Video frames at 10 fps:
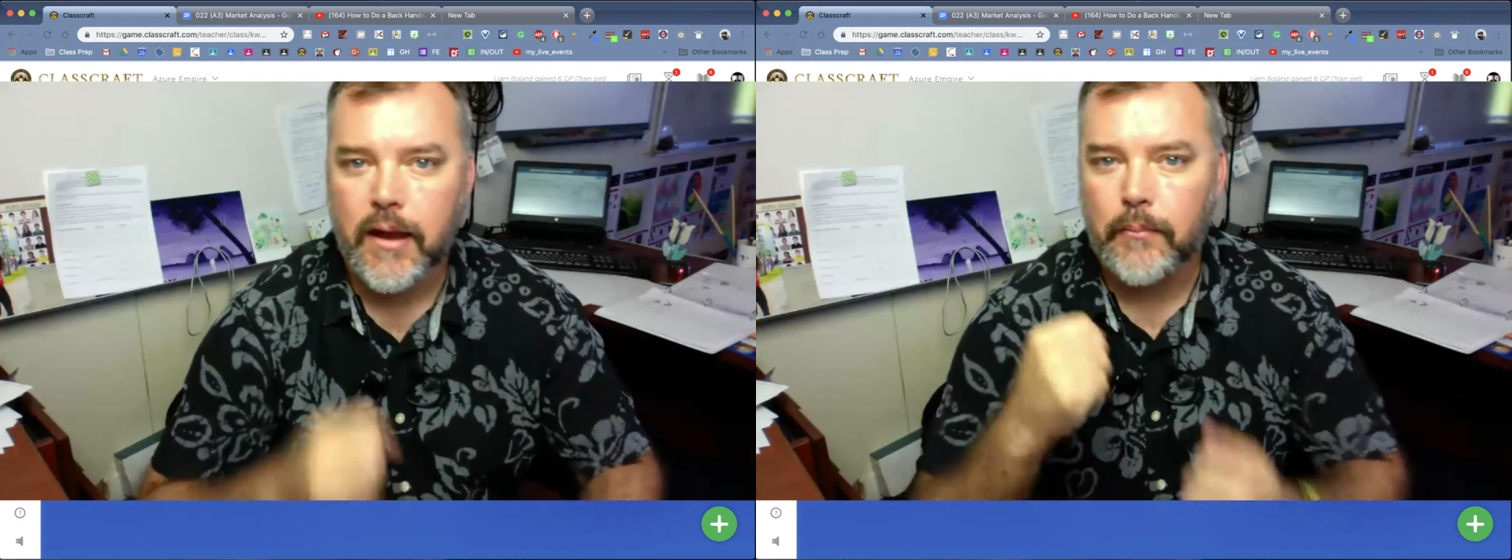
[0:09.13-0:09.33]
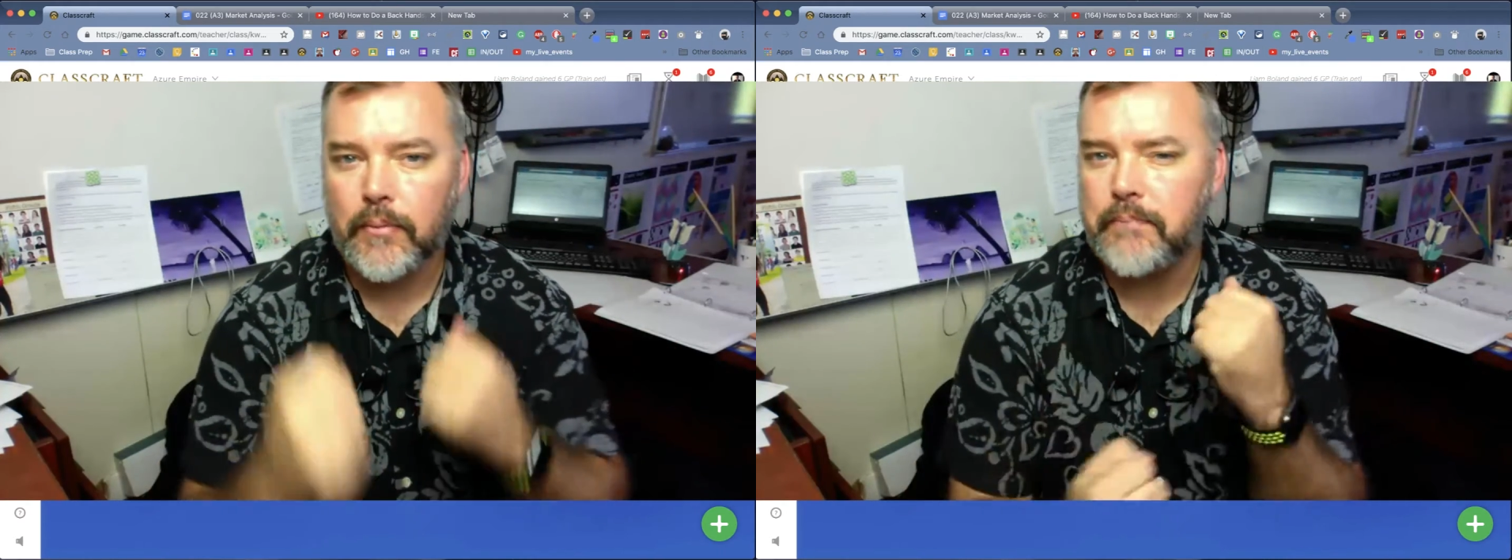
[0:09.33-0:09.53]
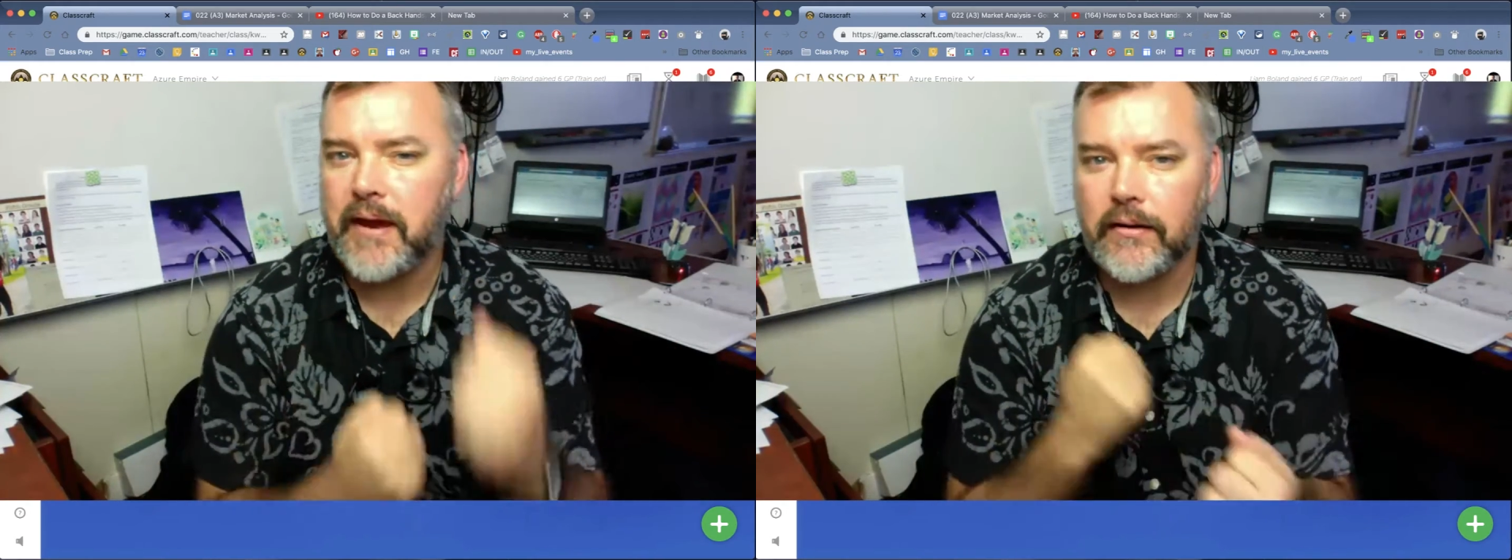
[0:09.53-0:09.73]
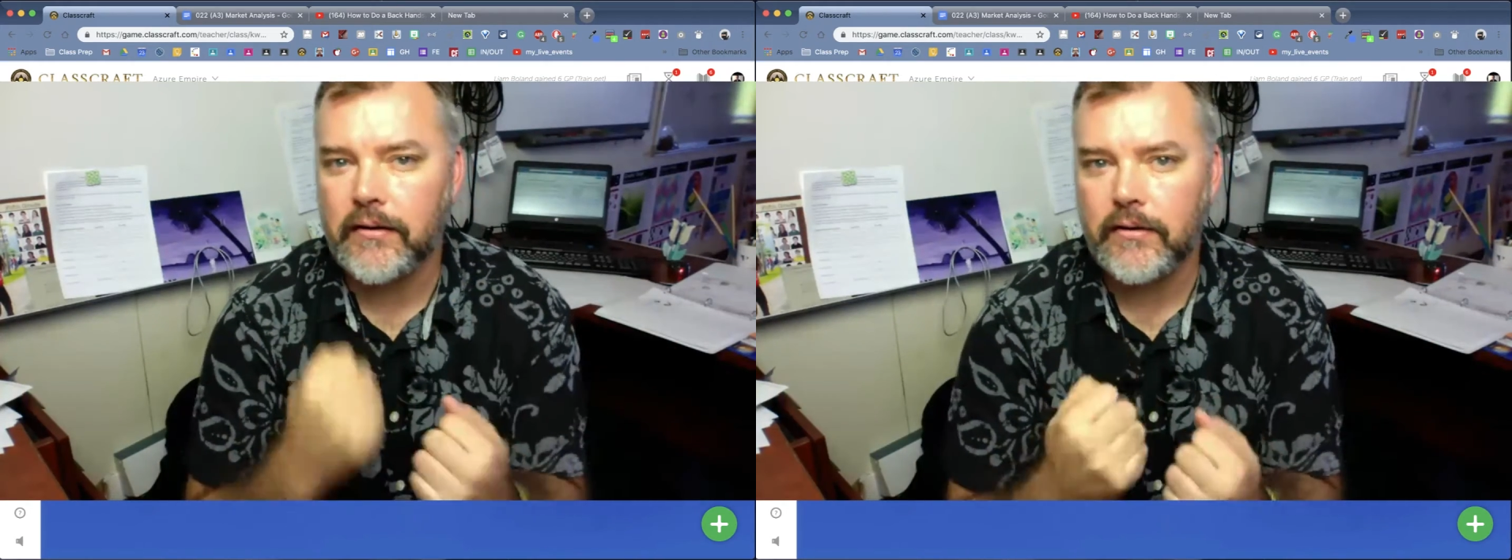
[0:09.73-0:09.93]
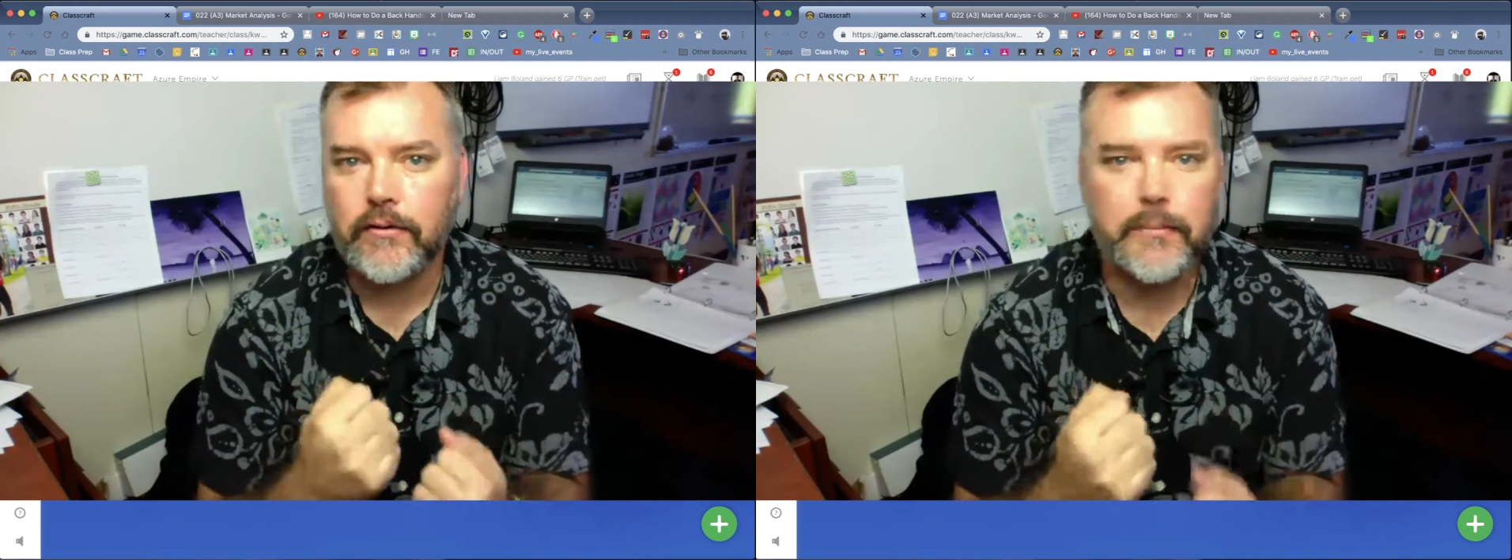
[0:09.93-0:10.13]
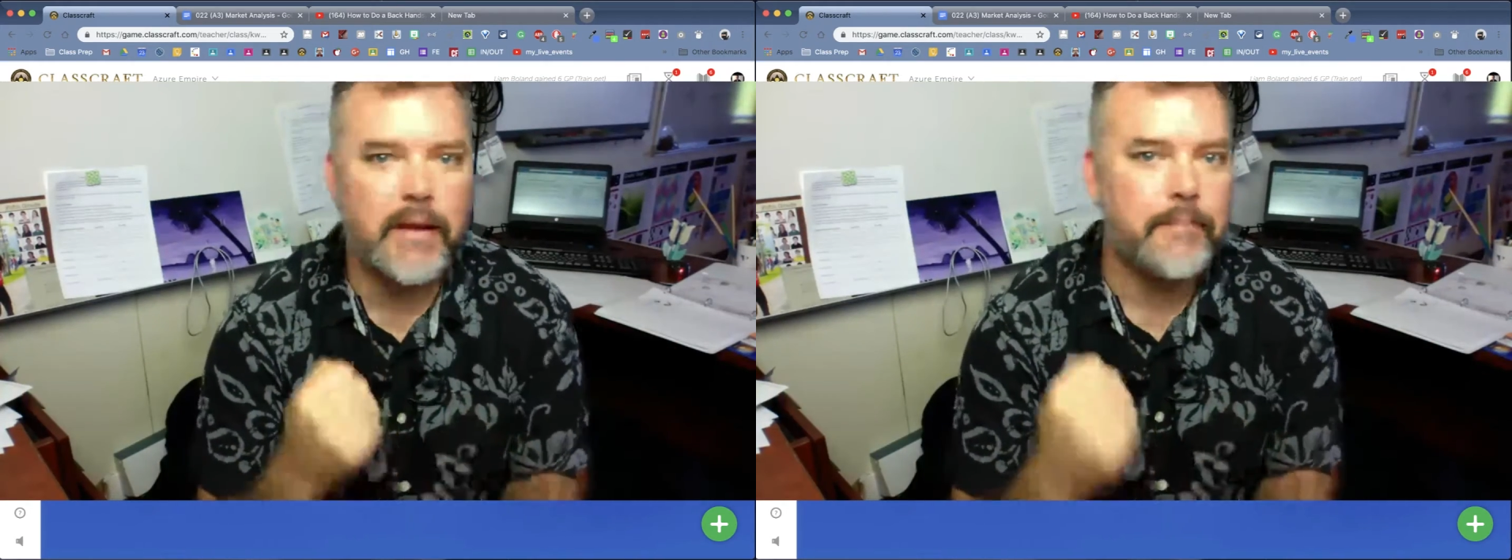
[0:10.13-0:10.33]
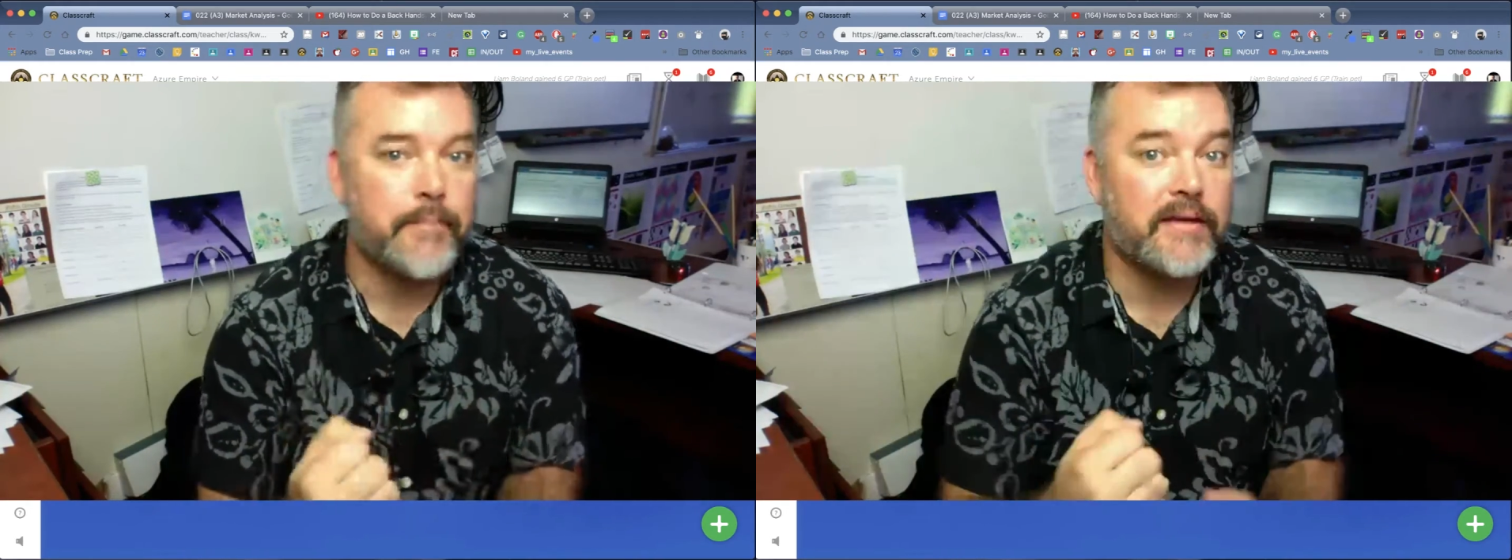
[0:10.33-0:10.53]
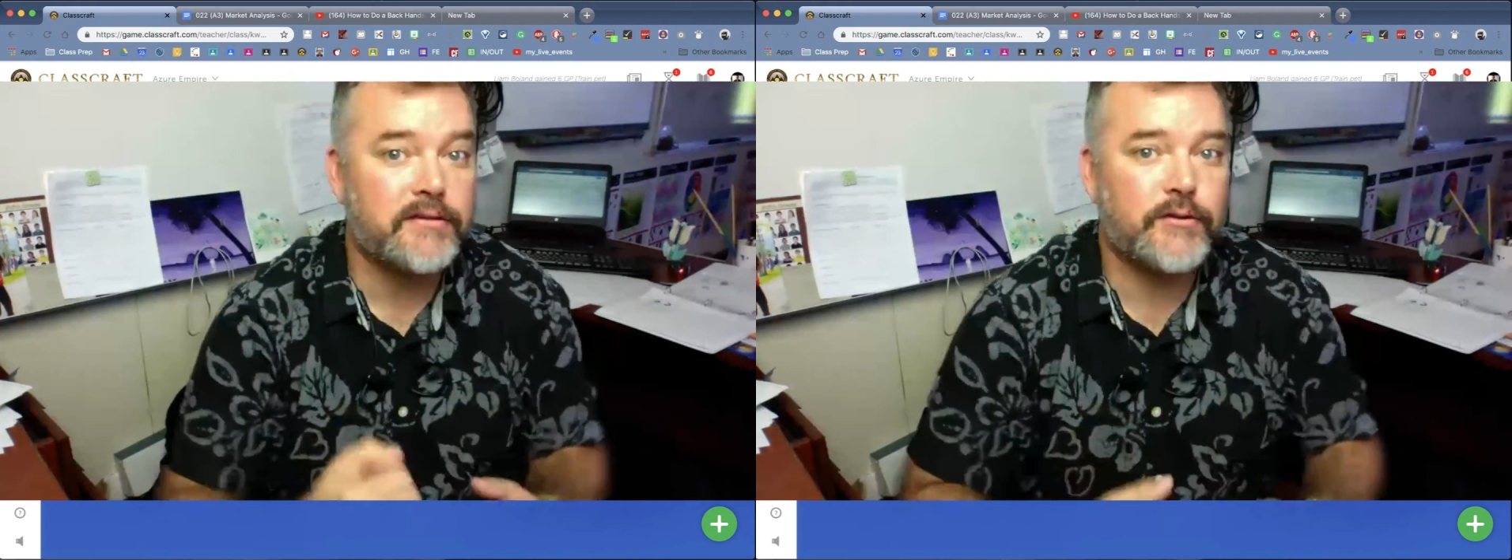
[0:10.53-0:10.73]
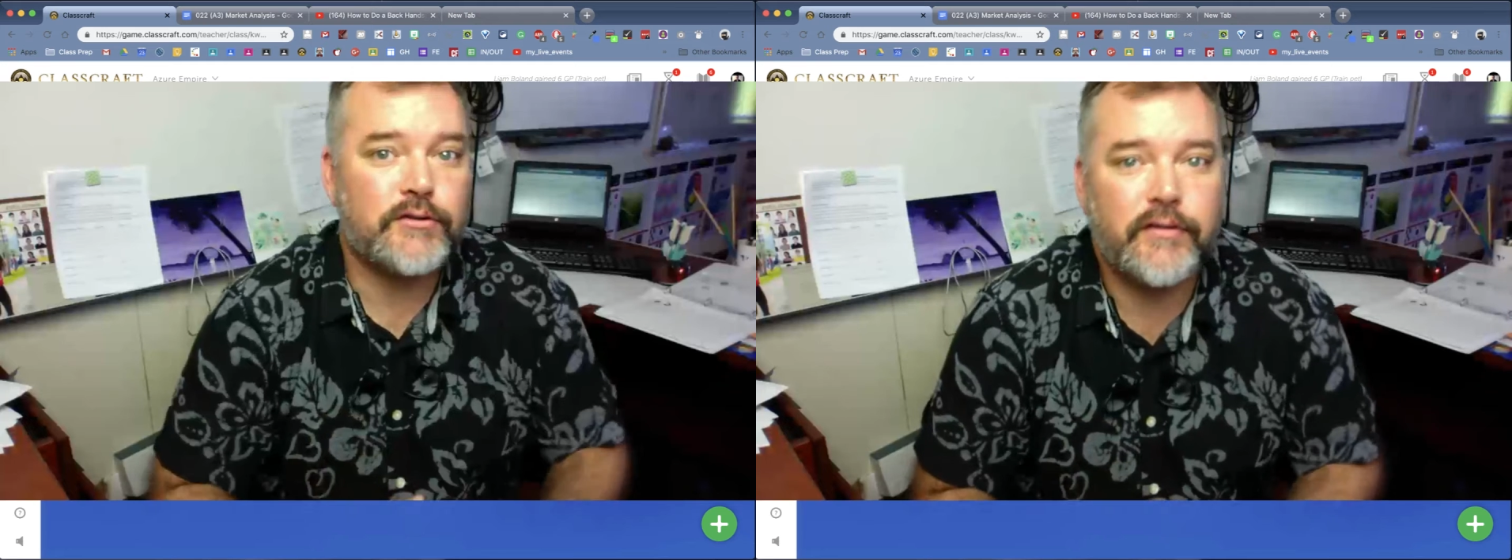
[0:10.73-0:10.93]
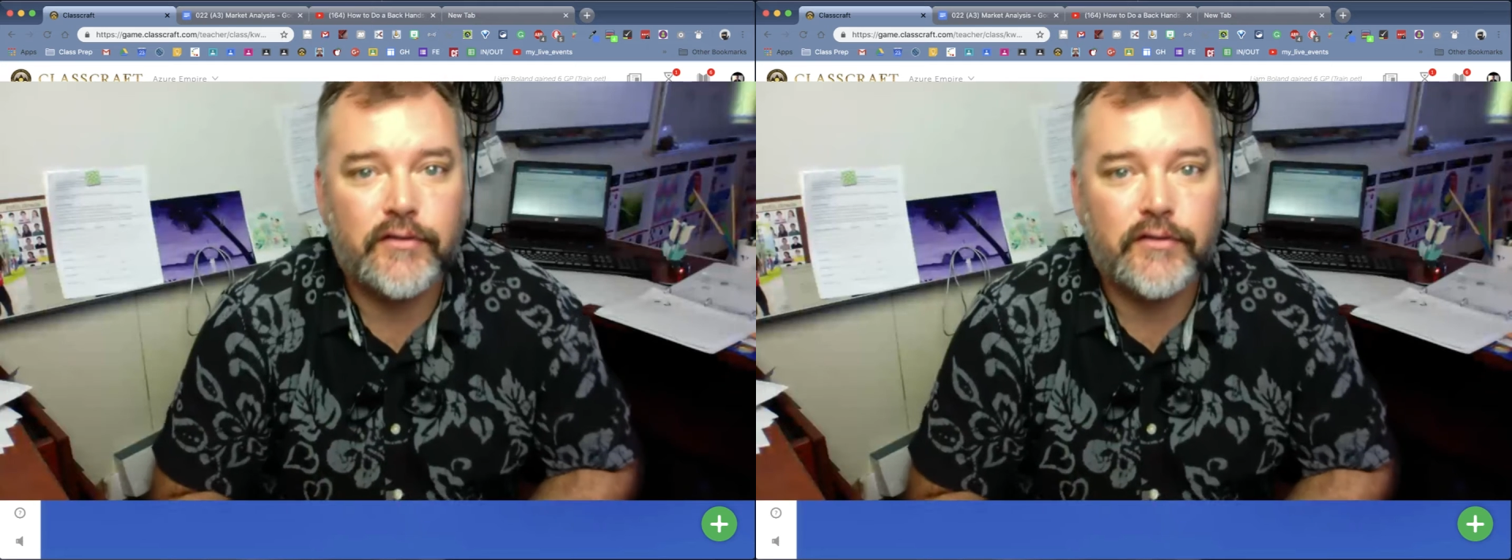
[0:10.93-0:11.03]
preparing you to make best use of